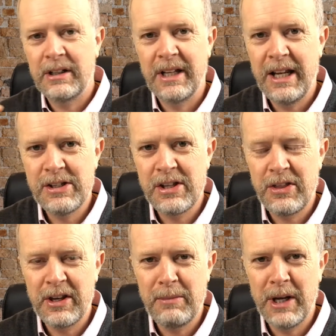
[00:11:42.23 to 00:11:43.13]
here's the
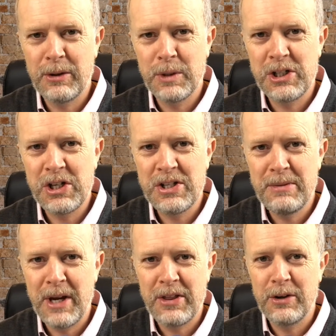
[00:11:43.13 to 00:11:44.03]
thing about the Whichisit
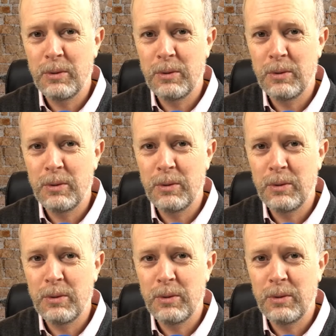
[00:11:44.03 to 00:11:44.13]
method.